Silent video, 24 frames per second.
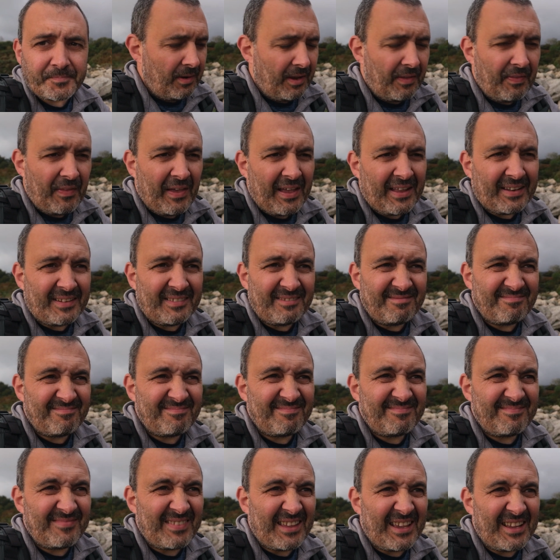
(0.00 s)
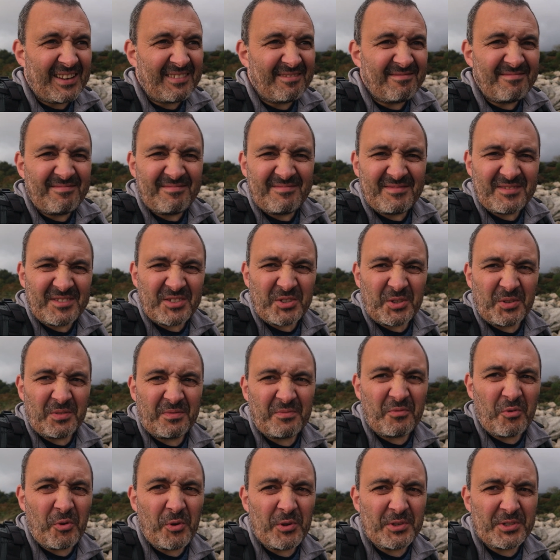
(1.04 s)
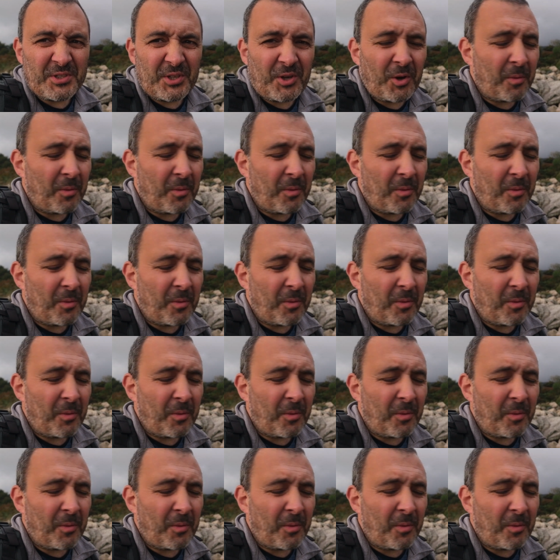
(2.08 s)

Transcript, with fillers: and that then sort of ruins the